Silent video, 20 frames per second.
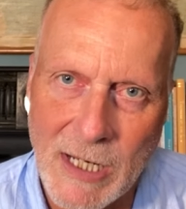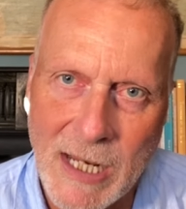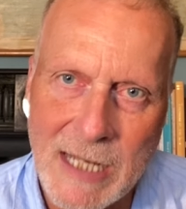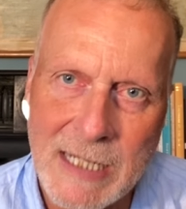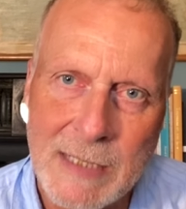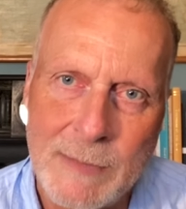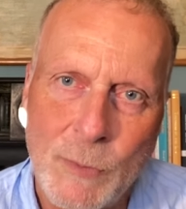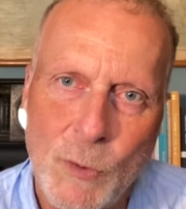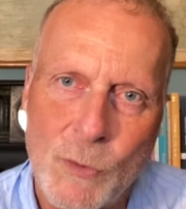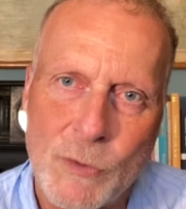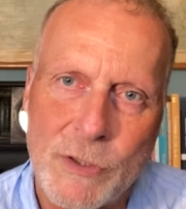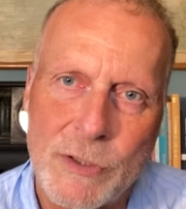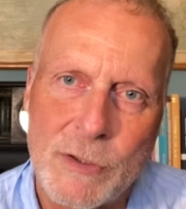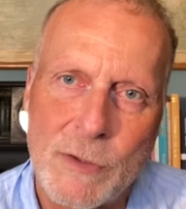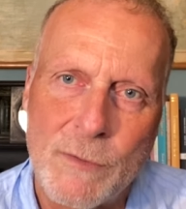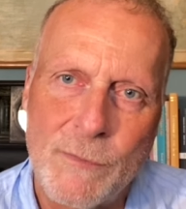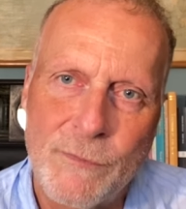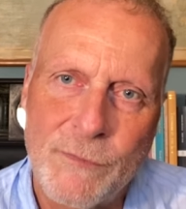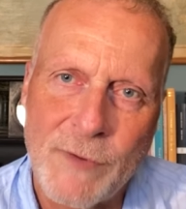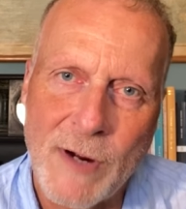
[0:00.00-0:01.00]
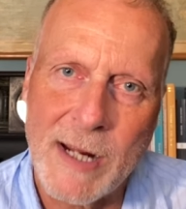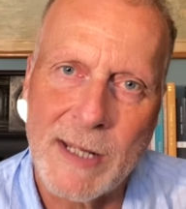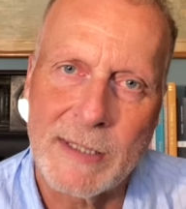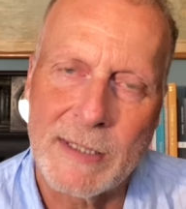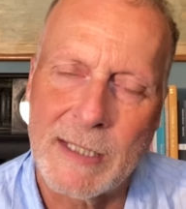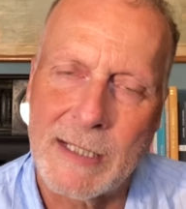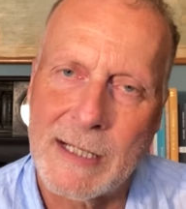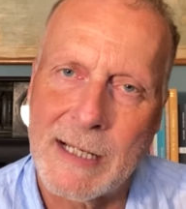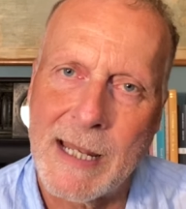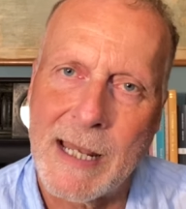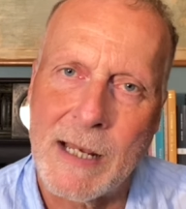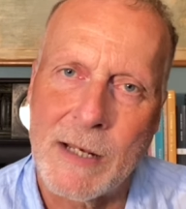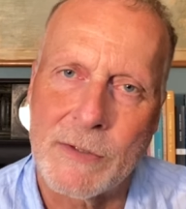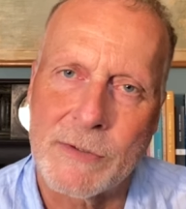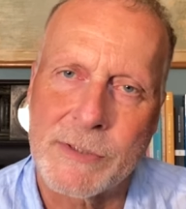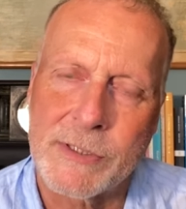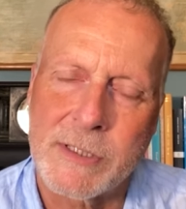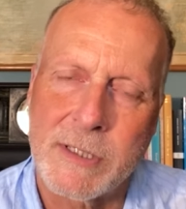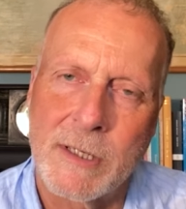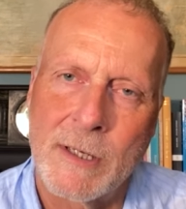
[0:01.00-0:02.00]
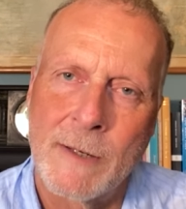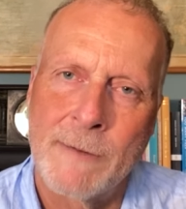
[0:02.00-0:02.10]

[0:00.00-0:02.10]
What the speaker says: any more than you fight the clouds